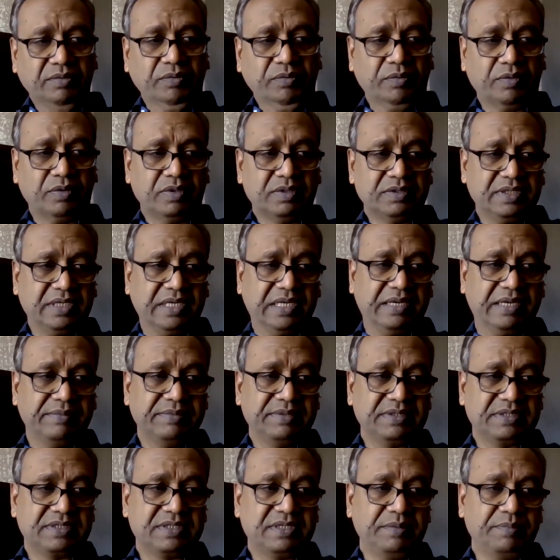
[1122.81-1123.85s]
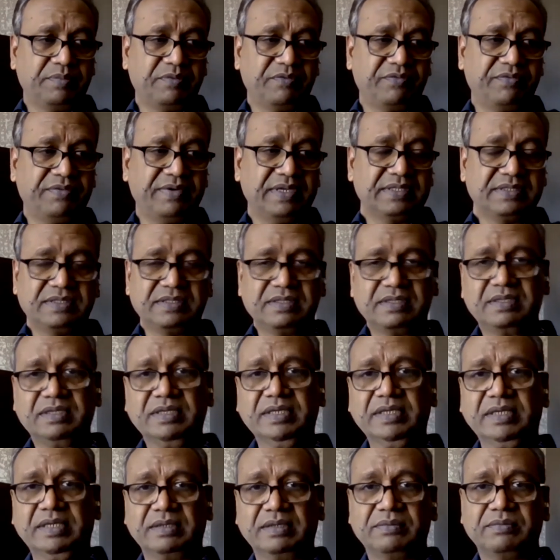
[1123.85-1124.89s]
was a chemistry
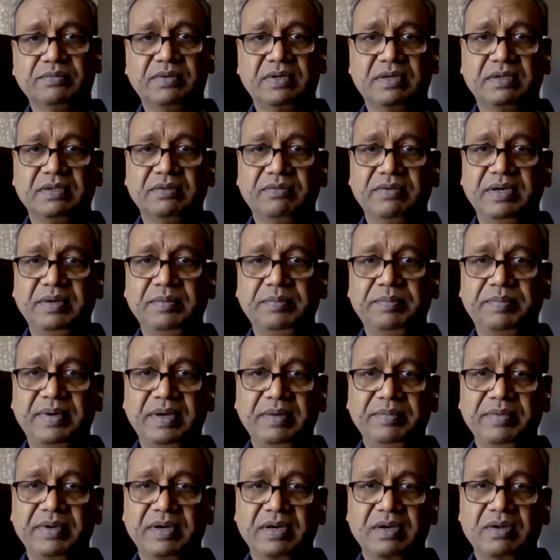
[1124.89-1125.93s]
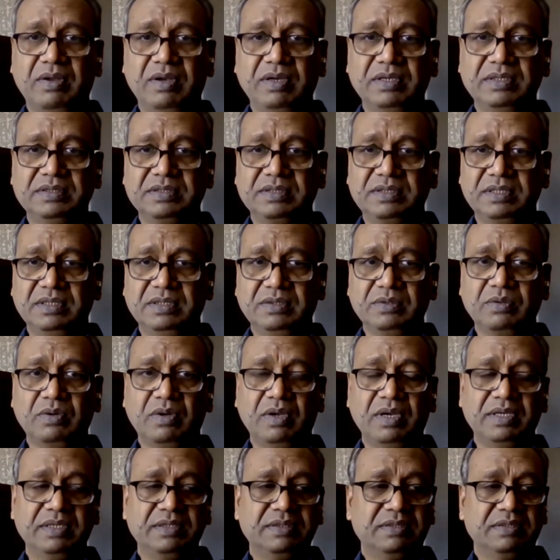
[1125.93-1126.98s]
professor in one of the very premier colleges in the
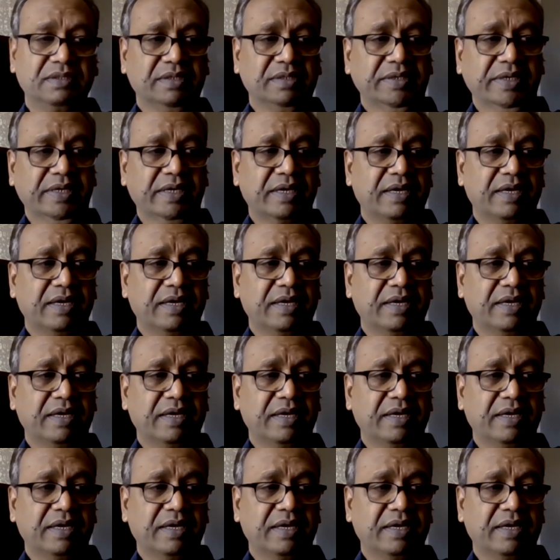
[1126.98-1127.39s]
college.